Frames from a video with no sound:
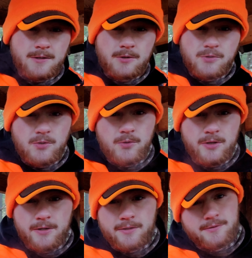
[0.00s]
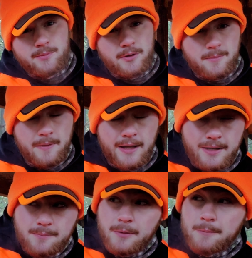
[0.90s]
those 2 deer this morning
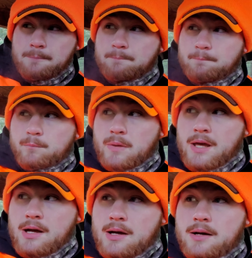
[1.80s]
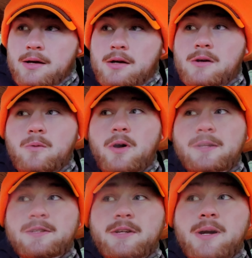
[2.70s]
behind me.
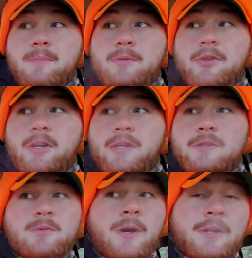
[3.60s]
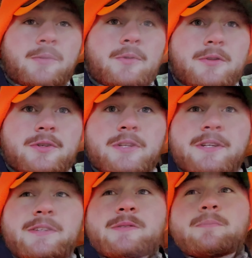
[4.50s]
Watched a couple turkeys walk through the
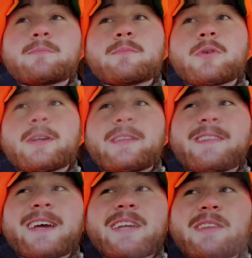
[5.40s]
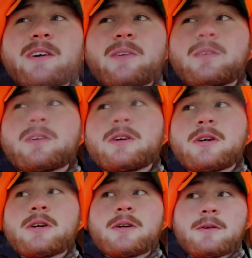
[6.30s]
trees. Pretty thick though
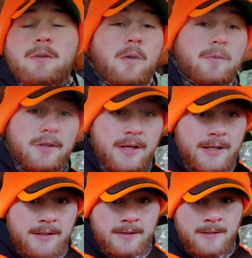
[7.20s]
over there.